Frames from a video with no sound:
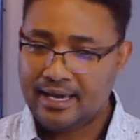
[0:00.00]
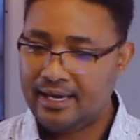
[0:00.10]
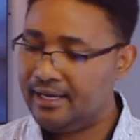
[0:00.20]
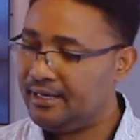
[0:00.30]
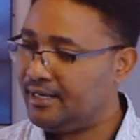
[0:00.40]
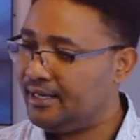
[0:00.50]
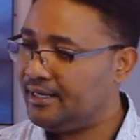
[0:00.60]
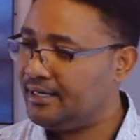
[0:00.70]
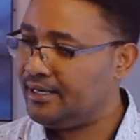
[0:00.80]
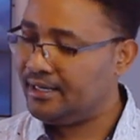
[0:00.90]
and
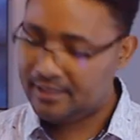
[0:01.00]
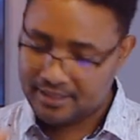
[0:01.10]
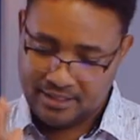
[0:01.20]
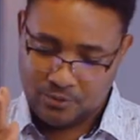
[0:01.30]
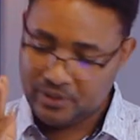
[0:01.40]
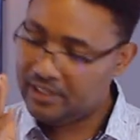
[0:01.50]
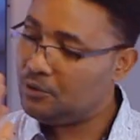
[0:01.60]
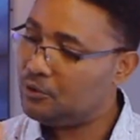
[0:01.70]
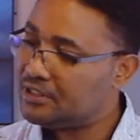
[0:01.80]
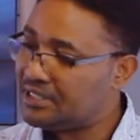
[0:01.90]
when he
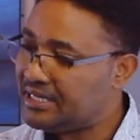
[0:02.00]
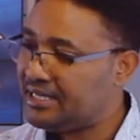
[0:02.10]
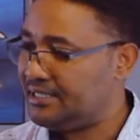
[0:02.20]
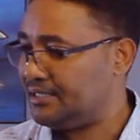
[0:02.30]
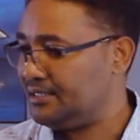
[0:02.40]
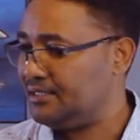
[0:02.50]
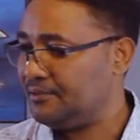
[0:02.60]
was created